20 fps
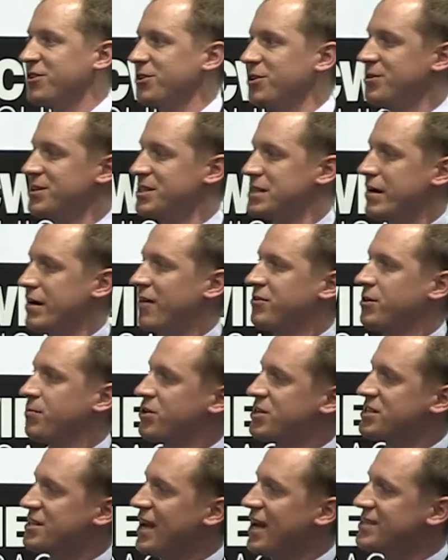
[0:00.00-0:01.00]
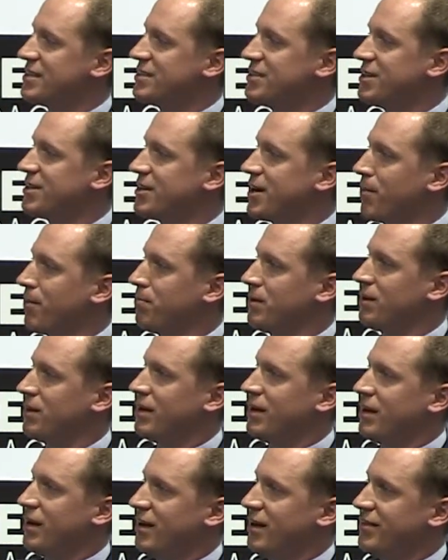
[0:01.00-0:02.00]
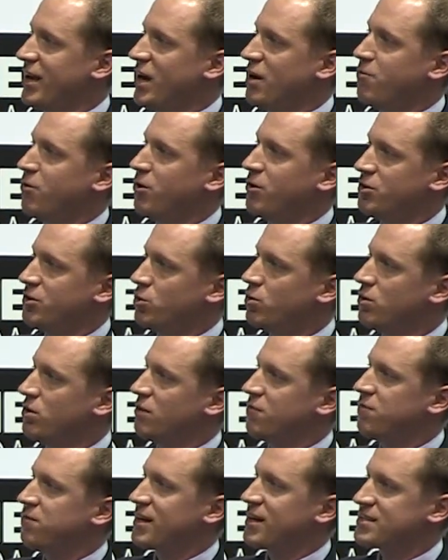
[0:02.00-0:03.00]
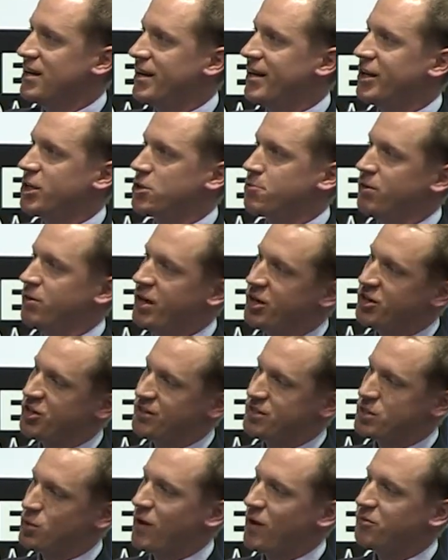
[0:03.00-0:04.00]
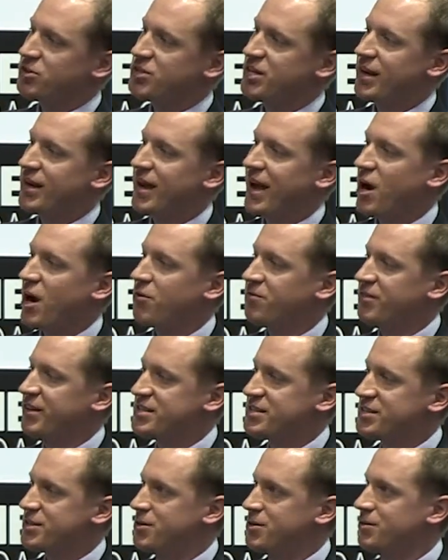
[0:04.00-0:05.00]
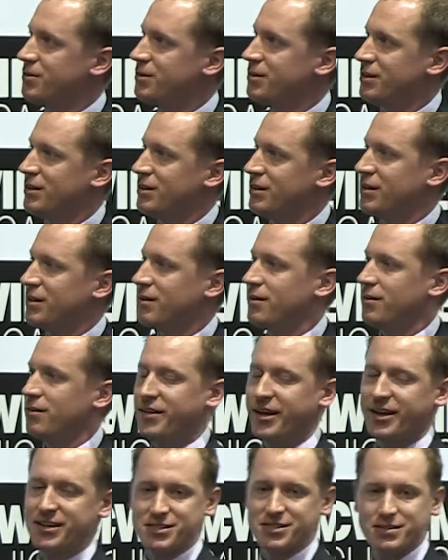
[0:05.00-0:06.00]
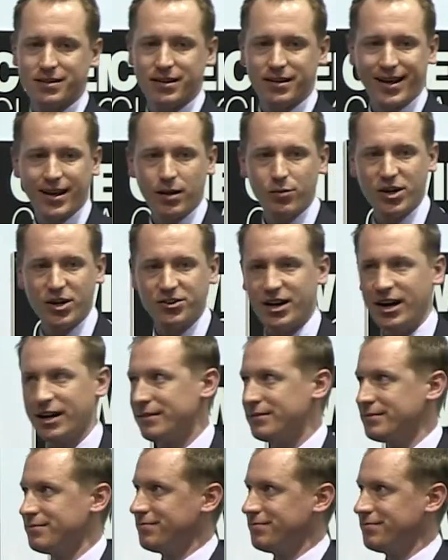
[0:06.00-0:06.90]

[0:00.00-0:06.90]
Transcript: to do is we have to precisely decouple and therefore do a flux linkage prediction. So we have to take care of these two things, and then we are done.